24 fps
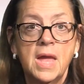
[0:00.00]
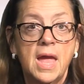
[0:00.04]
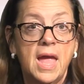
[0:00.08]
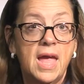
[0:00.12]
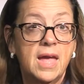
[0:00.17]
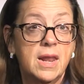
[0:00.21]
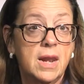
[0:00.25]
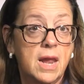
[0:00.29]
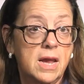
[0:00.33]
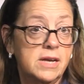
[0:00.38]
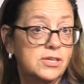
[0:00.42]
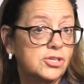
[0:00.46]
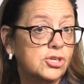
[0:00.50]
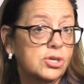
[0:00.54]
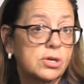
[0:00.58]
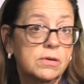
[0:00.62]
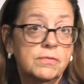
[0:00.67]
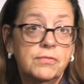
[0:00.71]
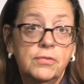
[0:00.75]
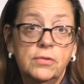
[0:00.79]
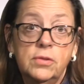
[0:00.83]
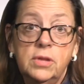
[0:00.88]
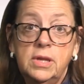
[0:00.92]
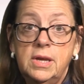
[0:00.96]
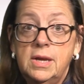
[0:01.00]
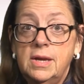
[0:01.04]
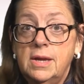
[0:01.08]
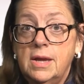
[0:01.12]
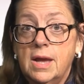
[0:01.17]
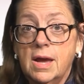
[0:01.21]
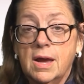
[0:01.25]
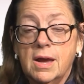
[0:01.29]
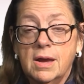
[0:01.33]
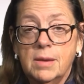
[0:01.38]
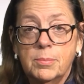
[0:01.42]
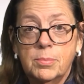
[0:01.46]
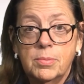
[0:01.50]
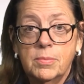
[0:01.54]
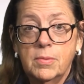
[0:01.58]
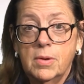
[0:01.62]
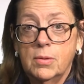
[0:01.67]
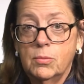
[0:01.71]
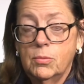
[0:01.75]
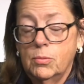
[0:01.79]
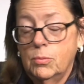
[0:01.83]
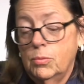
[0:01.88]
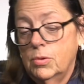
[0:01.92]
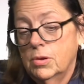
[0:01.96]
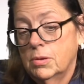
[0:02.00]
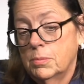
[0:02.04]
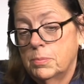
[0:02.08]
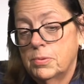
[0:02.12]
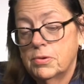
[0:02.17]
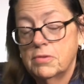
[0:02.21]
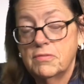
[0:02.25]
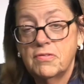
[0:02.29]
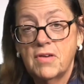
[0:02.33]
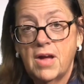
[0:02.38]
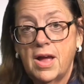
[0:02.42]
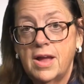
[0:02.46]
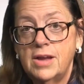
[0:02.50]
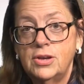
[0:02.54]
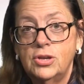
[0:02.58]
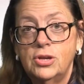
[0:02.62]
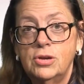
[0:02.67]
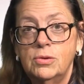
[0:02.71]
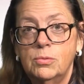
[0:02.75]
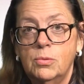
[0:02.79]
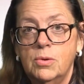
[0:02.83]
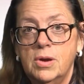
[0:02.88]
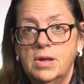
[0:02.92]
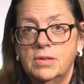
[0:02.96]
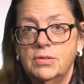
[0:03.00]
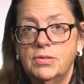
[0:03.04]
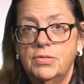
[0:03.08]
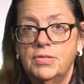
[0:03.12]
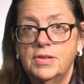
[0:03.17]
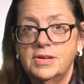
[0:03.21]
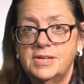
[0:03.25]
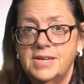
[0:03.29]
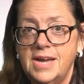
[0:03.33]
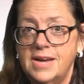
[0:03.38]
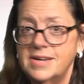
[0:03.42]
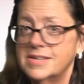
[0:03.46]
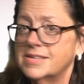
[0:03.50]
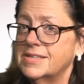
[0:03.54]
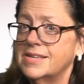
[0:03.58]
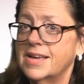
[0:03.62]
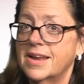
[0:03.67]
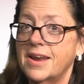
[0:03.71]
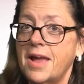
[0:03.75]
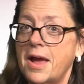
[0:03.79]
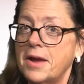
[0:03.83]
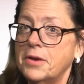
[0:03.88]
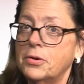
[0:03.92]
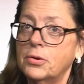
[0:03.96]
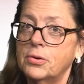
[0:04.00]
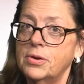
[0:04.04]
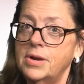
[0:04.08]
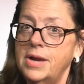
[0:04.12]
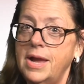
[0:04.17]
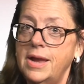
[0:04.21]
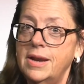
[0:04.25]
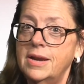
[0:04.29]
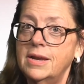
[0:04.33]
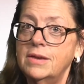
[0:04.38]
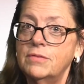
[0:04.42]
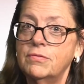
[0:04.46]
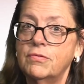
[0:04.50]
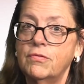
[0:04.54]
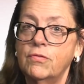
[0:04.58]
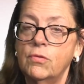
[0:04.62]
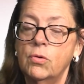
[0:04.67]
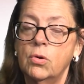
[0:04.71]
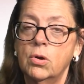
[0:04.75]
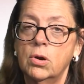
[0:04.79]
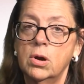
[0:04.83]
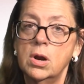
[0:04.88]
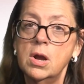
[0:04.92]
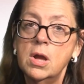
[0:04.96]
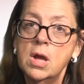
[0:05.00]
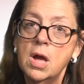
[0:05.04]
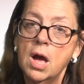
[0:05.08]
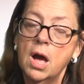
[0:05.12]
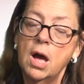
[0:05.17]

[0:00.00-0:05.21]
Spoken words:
and I cheerfully will provide you with the data set I created for